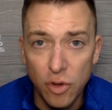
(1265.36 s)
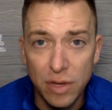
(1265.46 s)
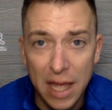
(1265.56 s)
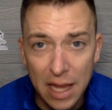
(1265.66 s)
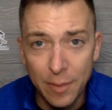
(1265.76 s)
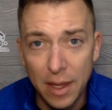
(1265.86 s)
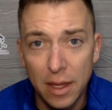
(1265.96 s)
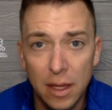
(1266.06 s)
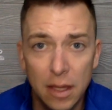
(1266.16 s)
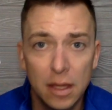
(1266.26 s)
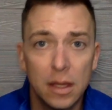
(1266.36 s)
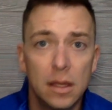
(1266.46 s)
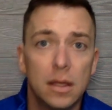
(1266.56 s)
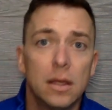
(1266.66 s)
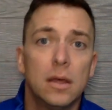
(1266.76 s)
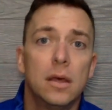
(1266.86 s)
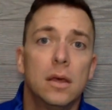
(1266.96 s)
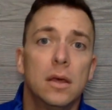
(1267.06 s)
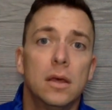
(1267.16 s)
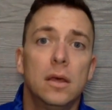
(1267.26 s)
Are you kidding me?
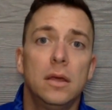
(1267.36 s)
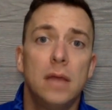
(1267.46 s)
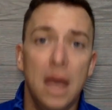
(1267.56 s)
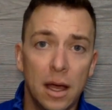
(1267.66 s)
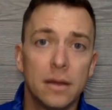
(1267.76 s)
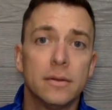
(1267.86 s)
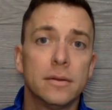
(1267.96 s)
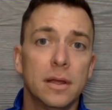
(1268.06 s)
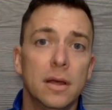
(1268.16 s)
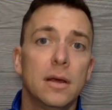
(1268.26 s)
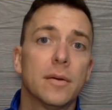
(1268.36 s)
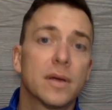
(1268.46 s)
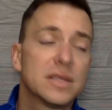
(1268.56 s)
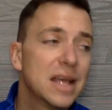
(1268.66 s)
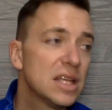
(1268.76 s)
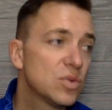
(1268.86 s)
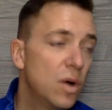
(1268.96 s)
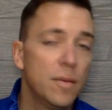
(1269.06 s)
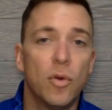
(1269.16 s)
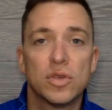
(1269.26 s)
Yeah, yeah. Because guess
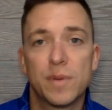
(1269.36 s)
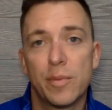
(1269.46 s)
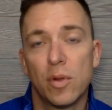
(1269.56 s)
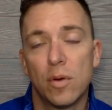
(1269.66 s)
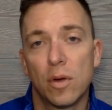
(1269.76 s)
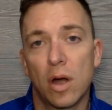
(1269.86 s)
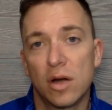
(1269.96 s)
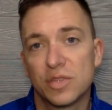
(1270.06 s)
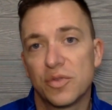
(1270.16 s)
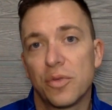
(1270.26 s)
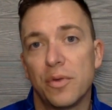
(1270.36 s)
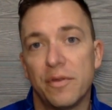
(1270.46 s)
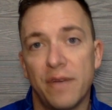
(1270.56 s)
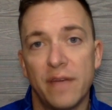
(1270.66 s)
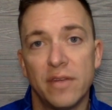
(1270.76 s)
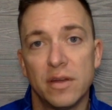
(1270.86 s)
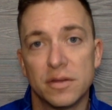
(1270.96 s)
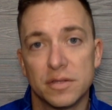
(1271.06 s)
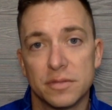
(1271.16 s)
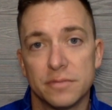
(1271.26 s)
what? Most people own cars for three to five
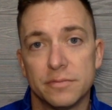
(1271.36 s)
years.